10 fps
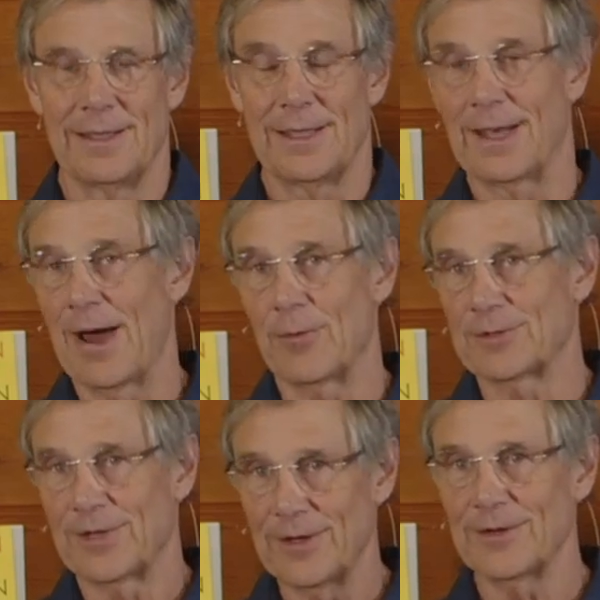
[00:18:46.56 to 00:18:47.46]
And I will
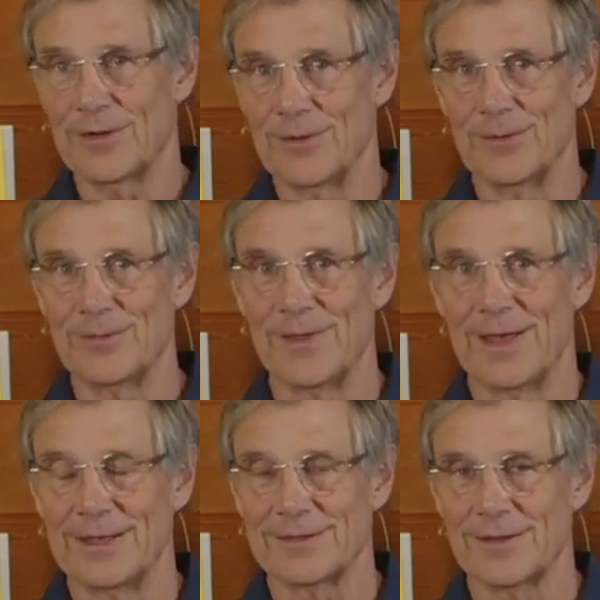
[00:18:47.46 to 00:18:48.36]
tell you
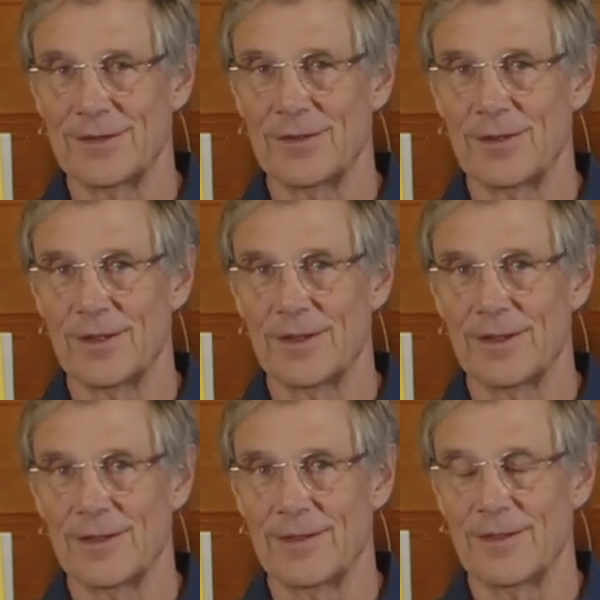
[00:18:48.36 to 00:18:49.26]
that
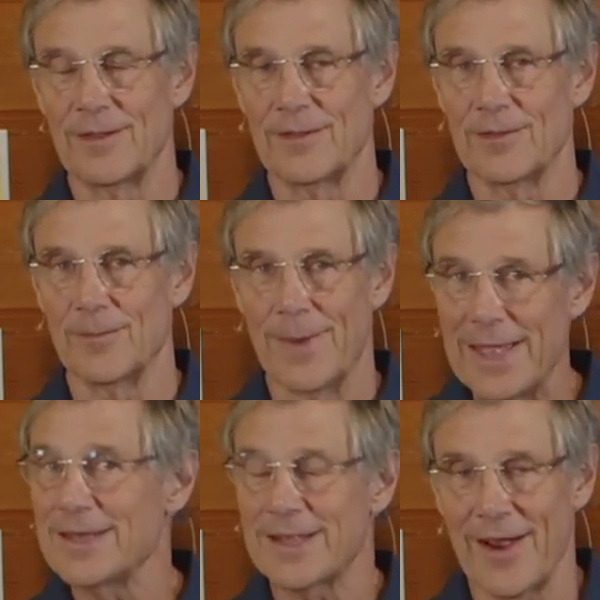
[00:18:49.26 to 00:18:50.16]
the
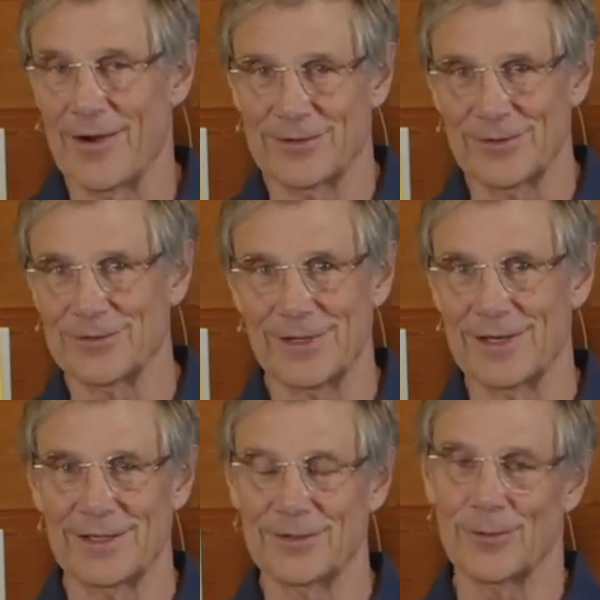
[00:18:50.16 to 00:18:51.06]
main character is
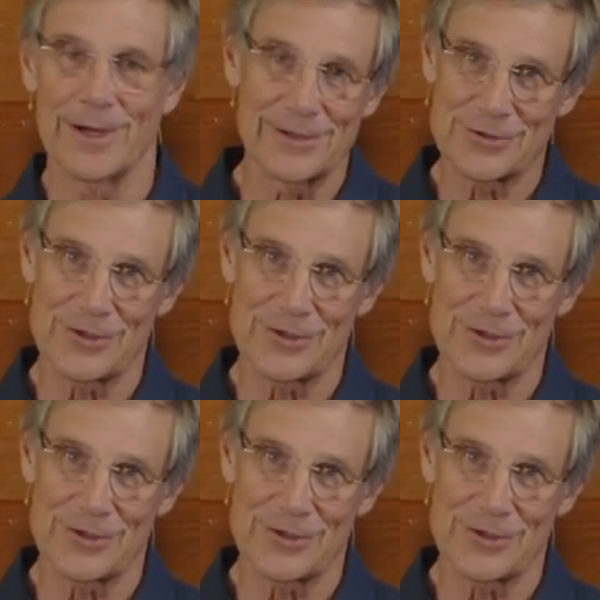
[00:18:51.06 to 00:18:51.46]
getting in the way is